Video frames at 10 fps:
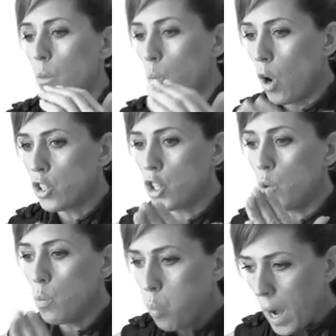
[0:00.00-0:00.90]
what
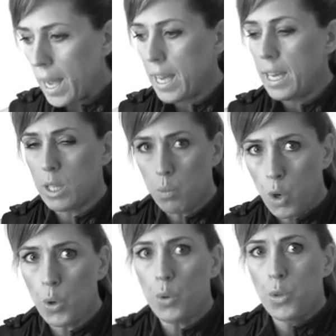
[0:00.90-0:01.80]
you weigh is
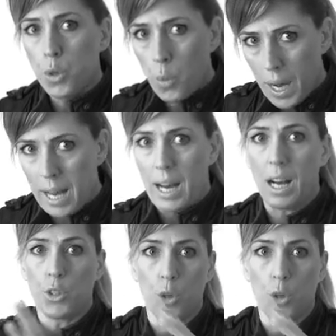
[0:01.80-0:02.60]
who you are?